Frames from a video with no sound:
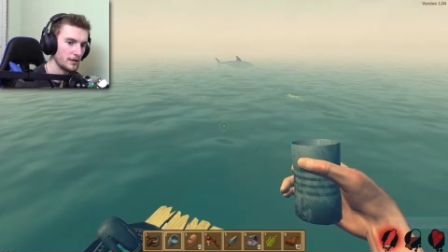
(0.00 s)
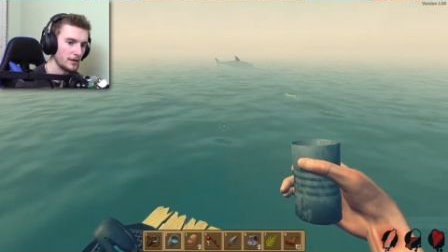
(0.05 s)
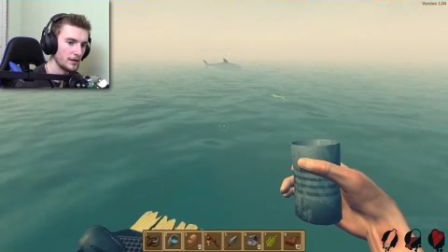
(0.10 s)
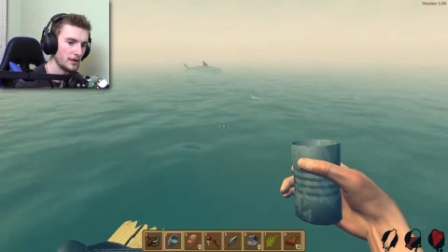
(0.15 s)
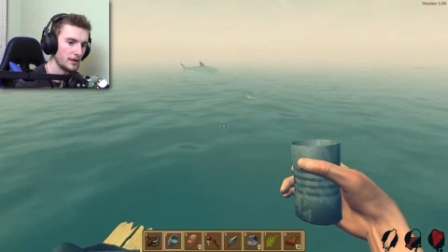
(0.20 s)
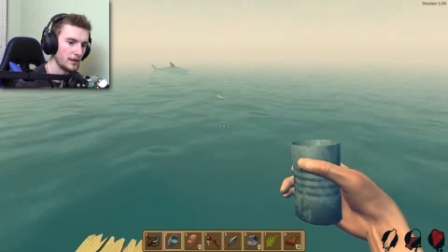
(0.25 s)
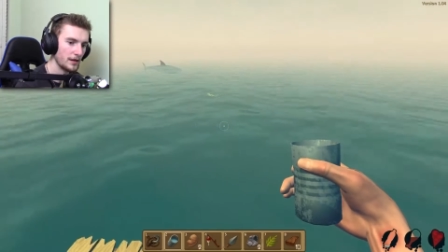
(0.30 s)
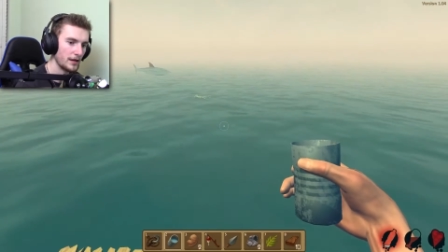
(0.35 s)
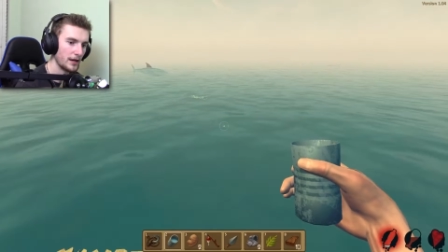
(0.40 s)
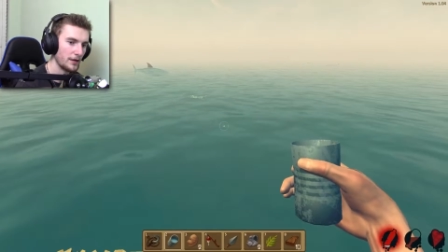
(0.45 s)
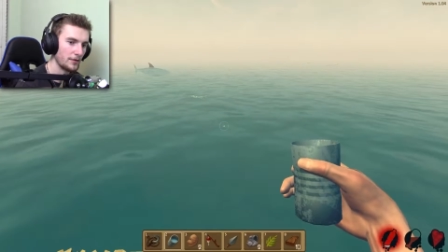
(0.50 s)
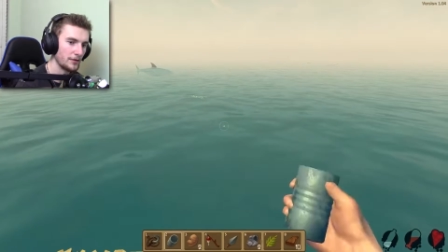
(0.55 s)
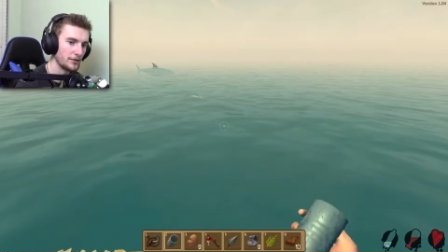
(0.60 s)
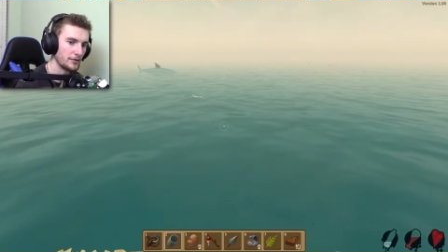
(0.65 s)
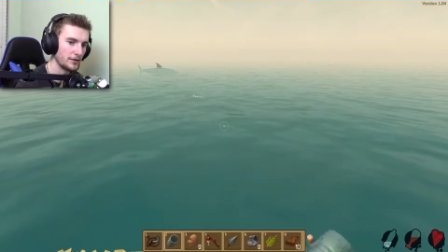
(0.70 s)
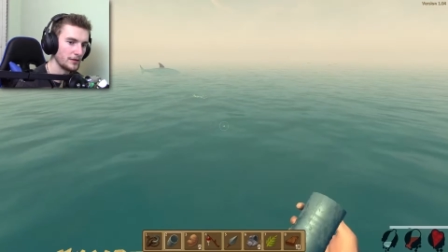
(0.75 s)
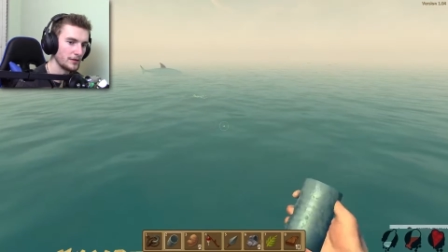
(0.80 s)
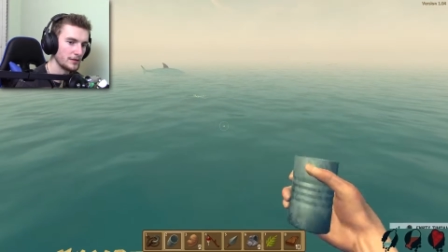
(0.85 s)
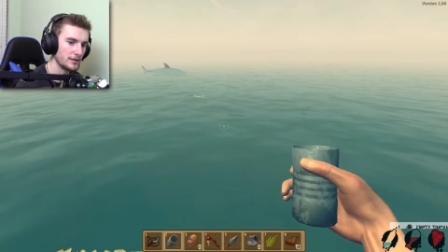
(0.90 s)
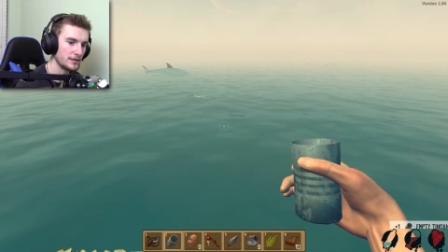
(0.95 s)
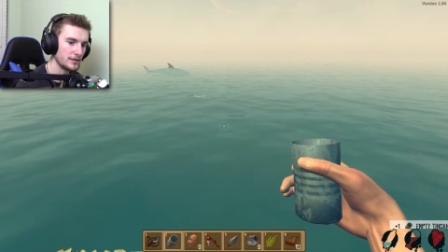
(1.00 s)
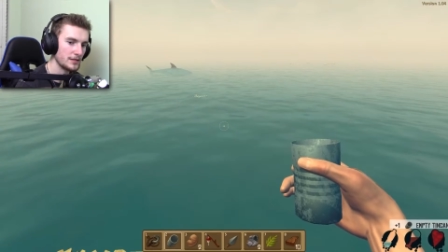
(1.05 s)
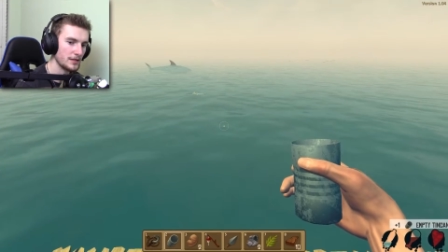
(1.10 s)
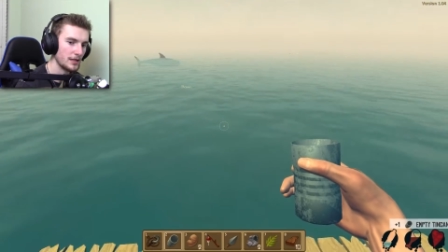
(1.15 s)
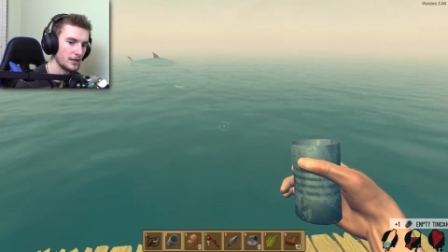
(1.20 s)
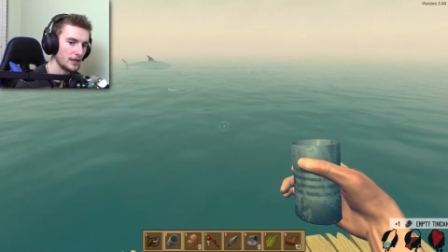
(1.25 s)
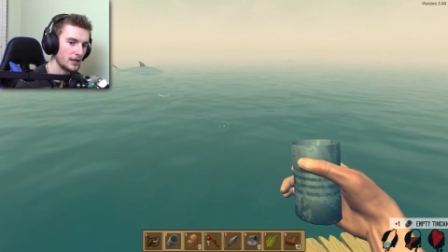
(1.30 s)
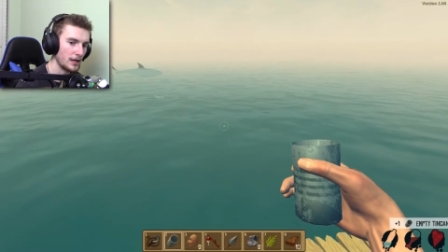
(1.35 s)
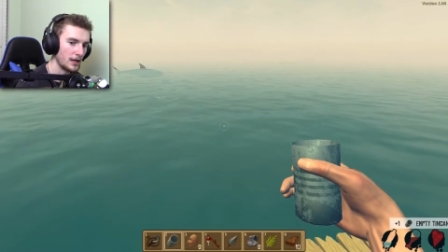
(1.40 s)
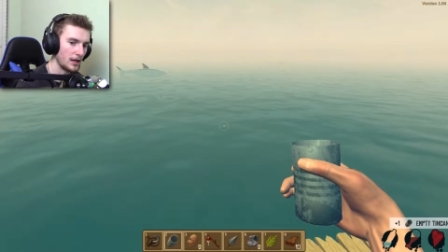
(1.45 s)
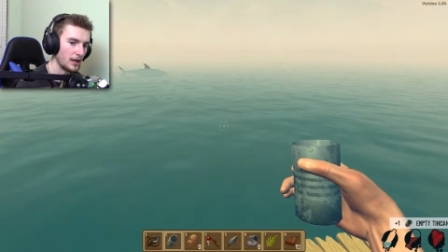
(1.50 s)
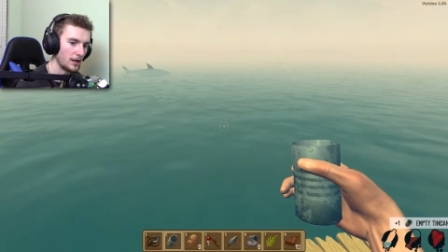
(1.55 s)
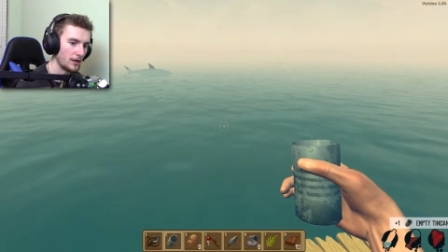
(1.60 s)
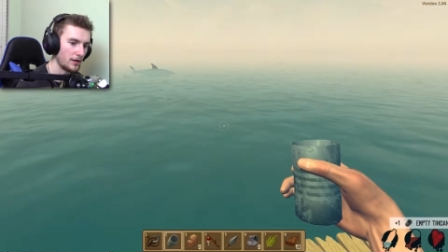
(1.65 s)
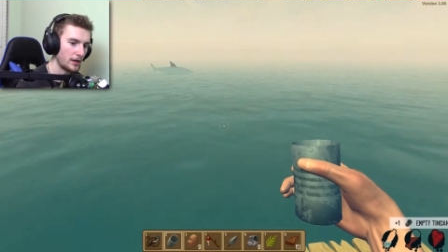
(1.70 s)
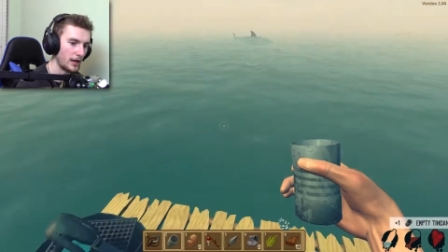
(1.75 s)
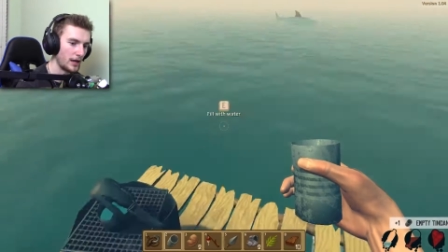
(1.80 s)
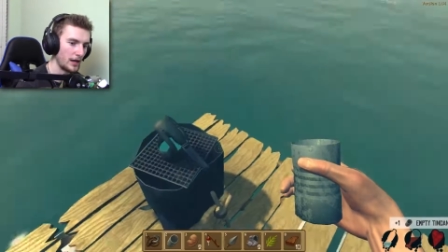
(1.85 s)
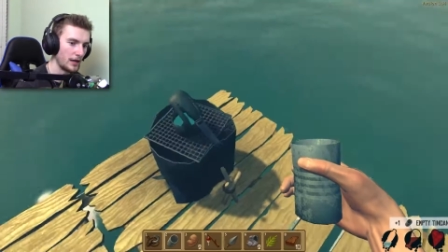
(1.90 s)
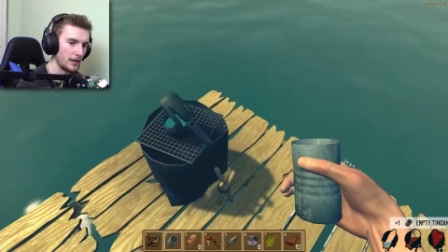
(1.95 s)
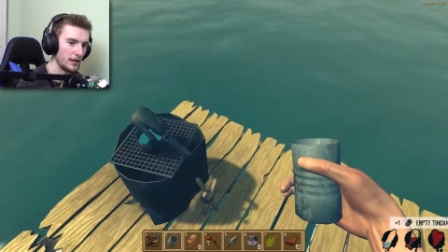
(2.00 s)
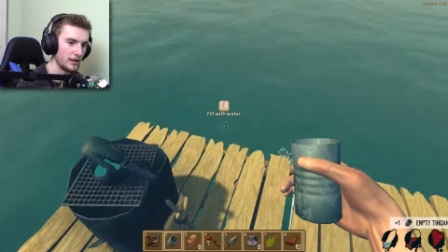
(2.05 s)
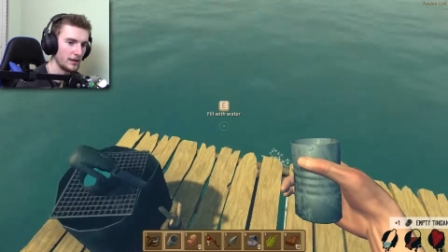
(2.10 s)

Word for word: Uh, how do I drink this? Okay.